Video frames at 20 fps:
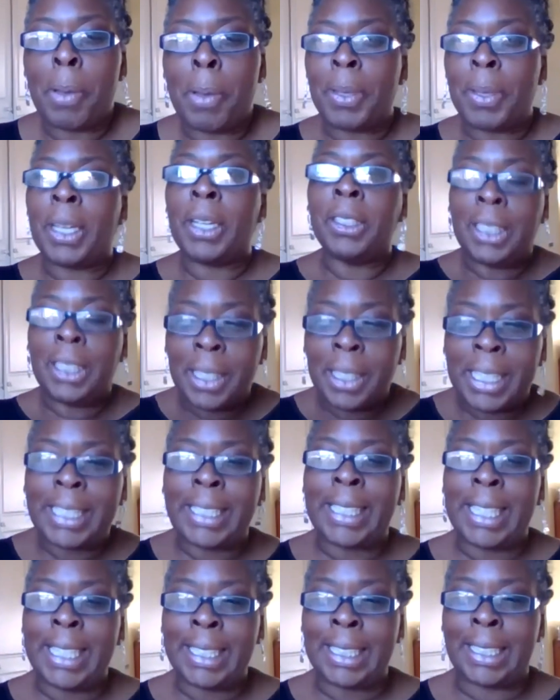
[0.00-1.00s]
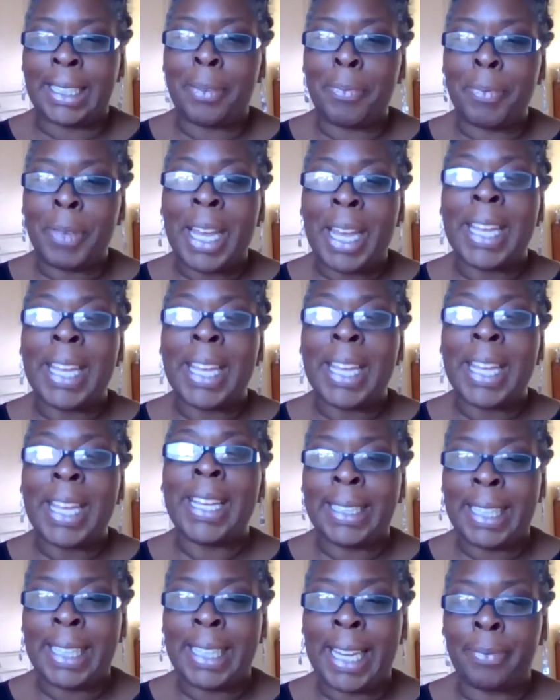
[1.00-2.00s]
but because of the system that
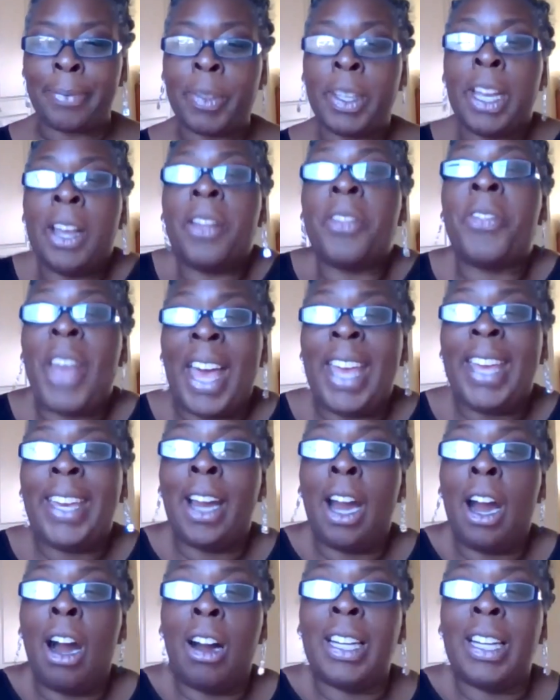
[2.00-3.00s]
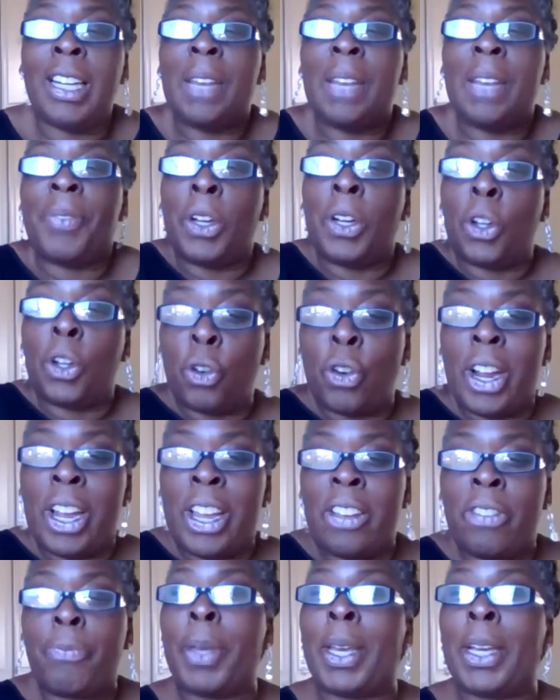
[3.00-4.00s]
he's in. They can't even
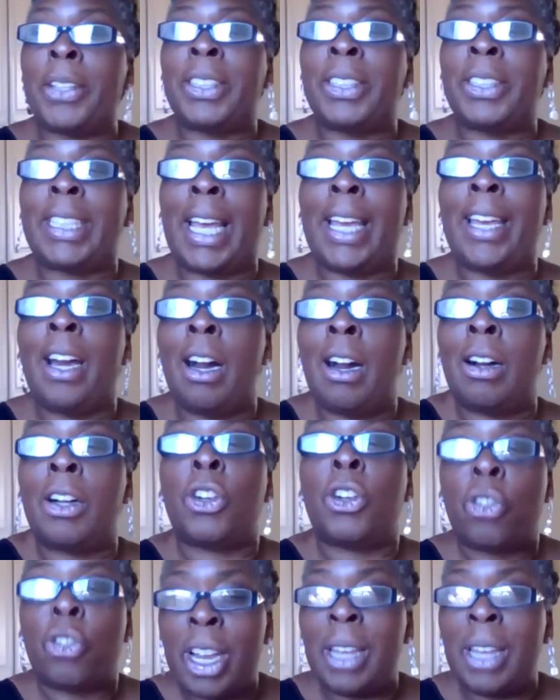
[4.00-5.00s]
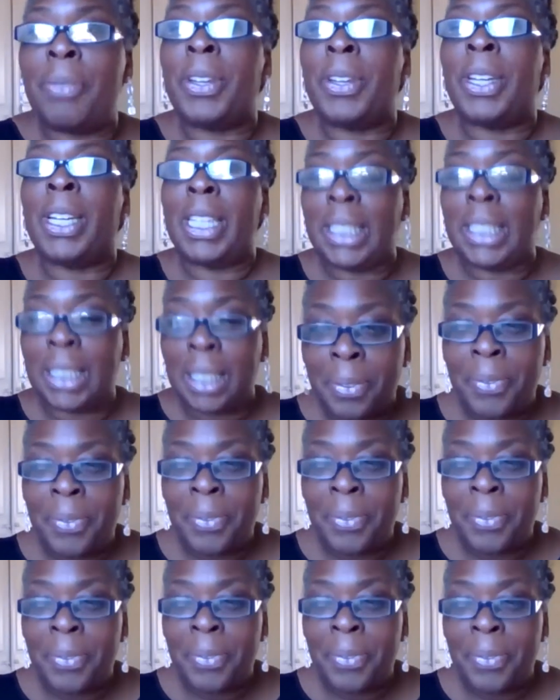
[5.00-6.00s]
grieve because they are grieving as
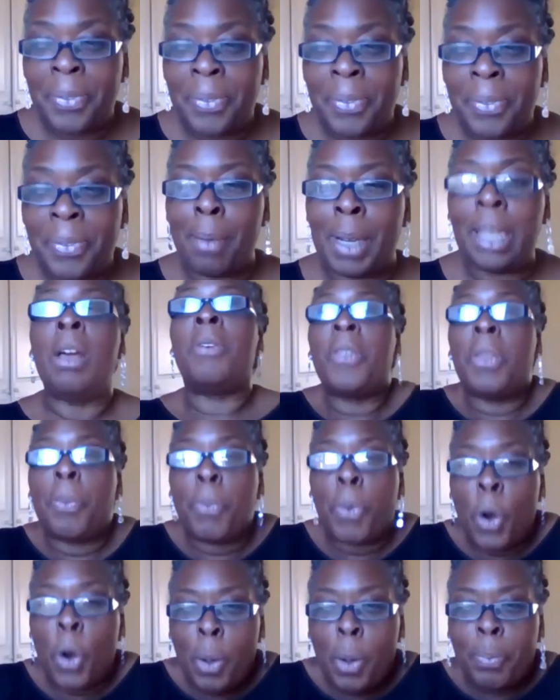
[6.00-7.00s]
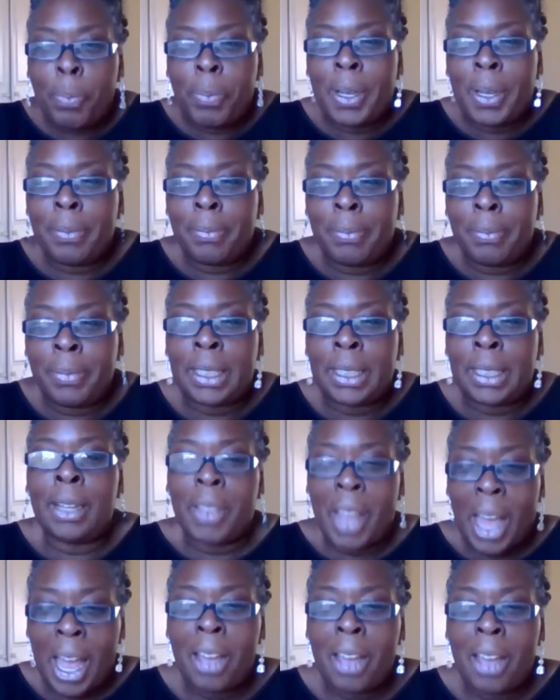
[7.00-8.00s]
a family for the
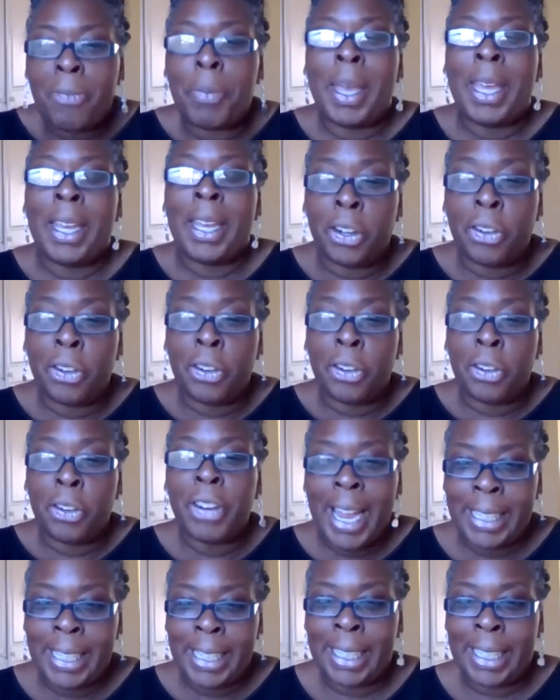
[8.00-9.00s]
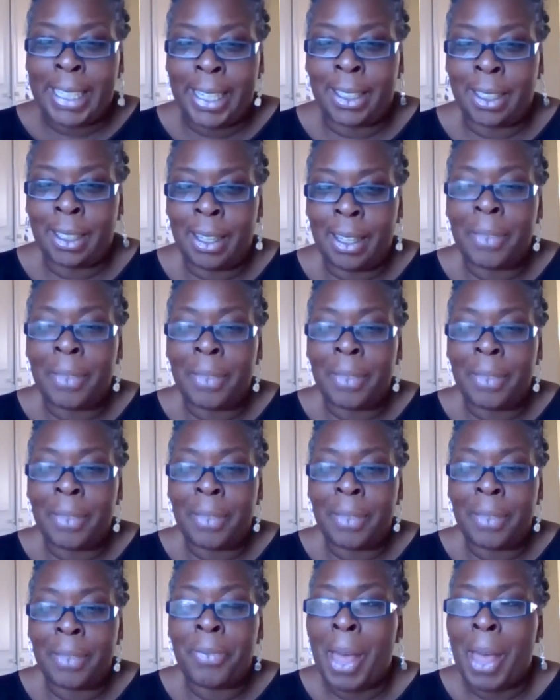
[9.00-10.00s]
problems that have been created,
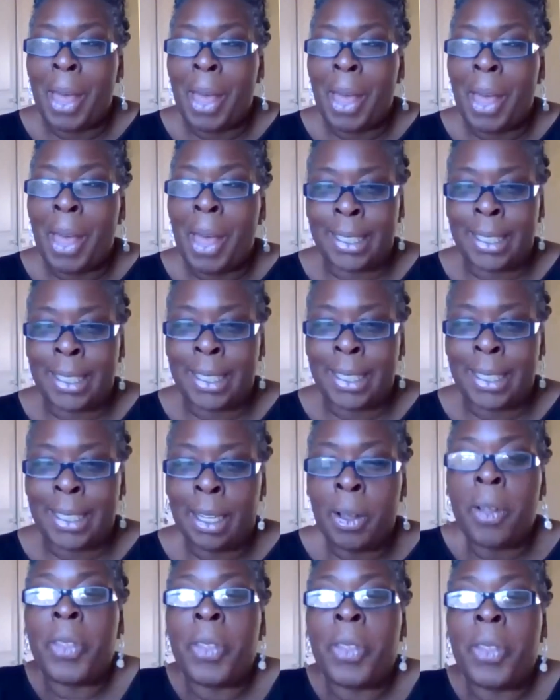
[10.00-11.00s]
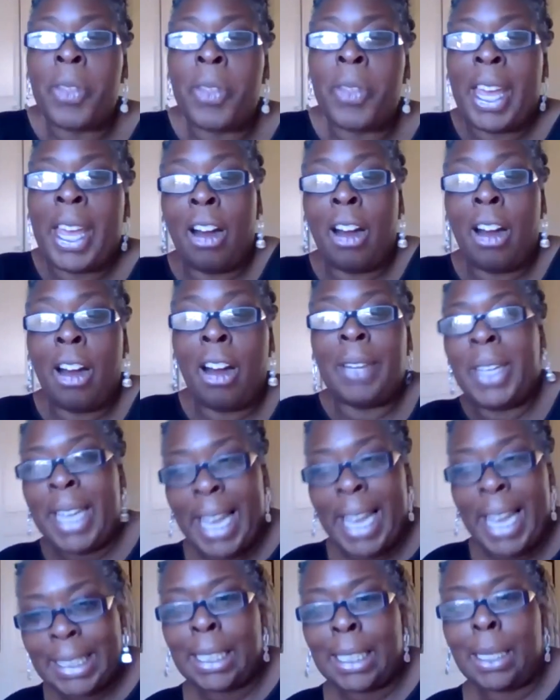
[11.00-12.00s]
if that makes sense. They
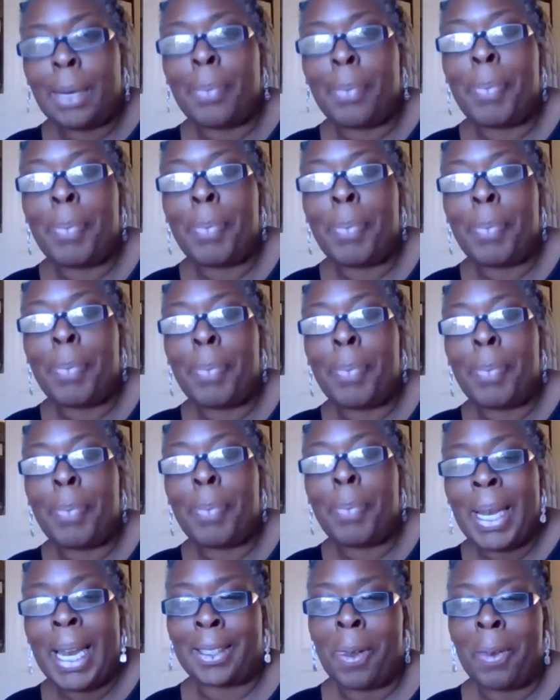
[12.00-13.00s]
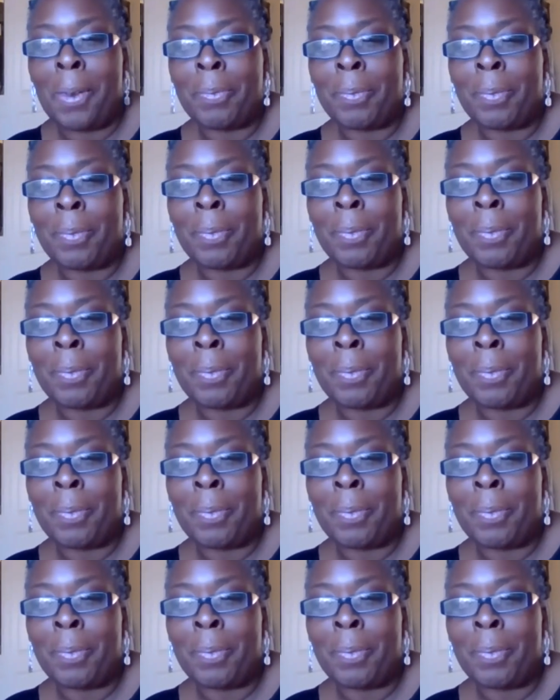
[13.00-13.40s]
can't even get to the place